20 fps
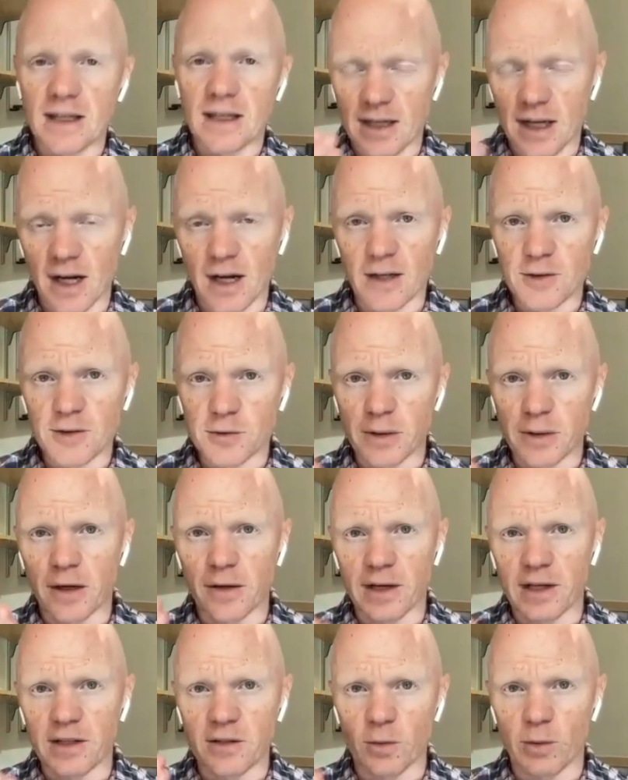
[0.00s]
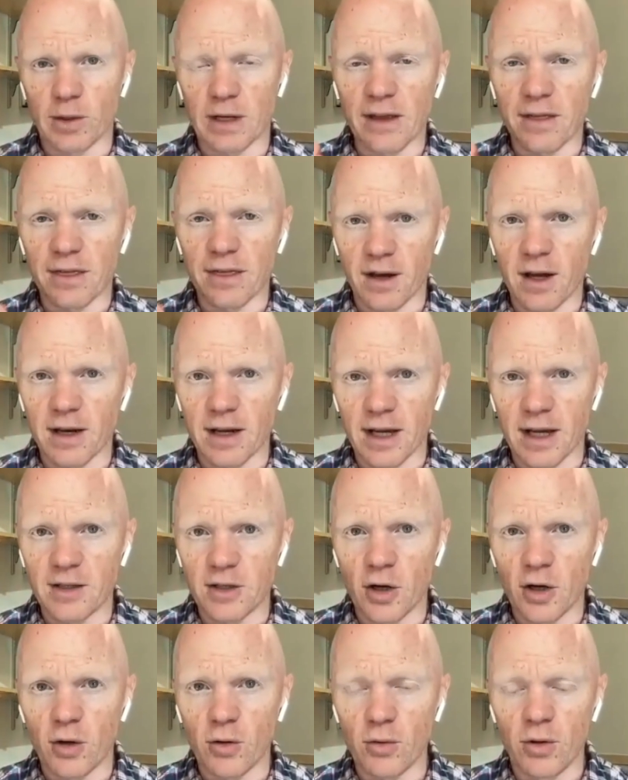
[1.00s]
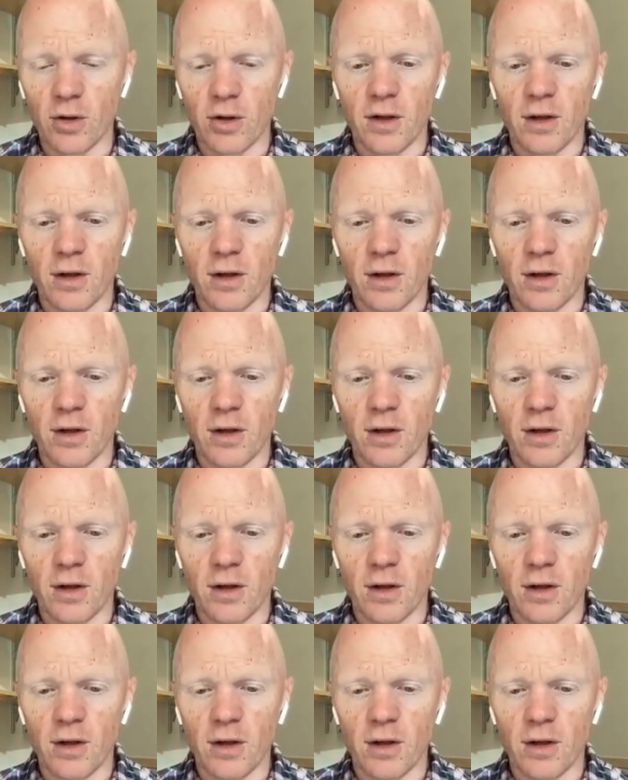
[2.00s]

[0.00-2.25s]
contrary to what I thought I know,